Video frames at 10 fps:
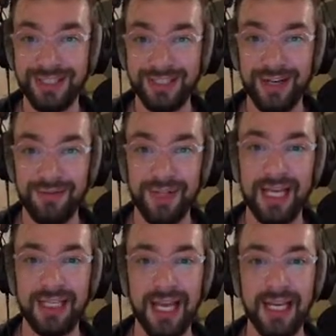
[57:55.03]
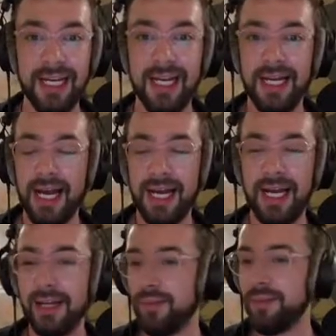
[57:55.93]
Stuff like that.
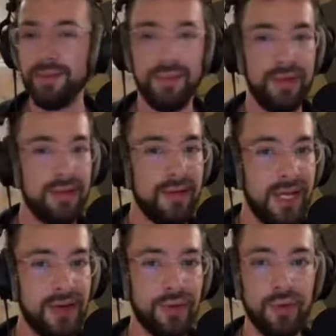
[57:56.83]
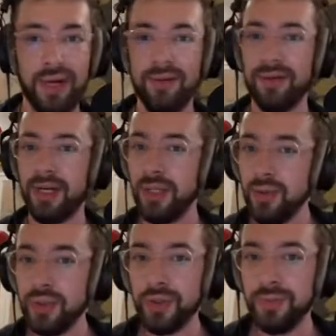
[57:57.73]
I know you have a
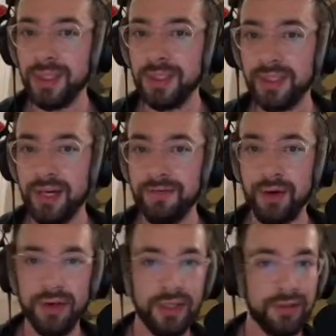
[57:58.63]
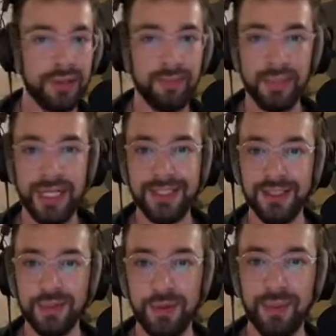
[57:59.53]
YouTube and stuff. Are there some
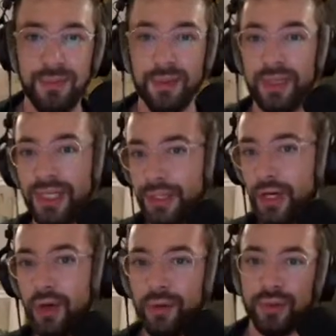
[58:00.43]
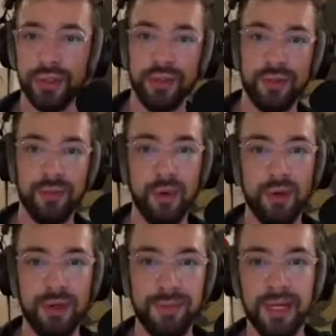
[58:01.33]
places where people can go to learn
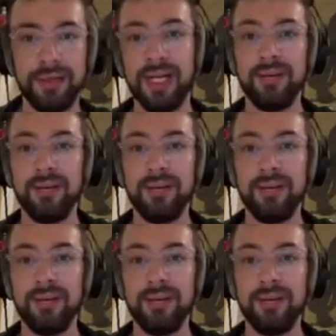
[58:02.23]
more about like